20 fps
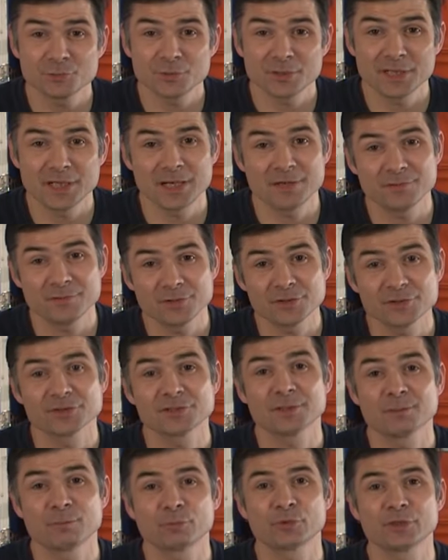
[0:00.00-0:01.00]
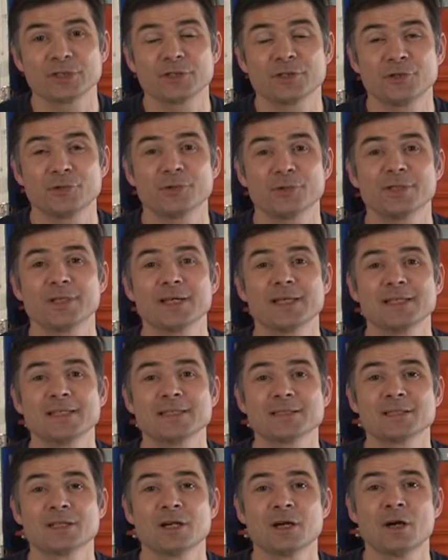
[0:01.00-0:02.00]
We have our submarine
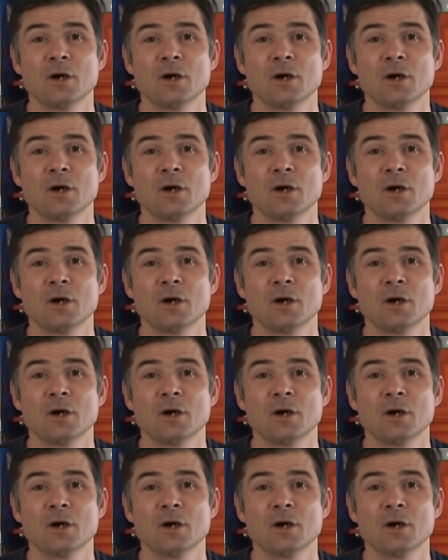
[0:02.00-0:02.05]
Q&As,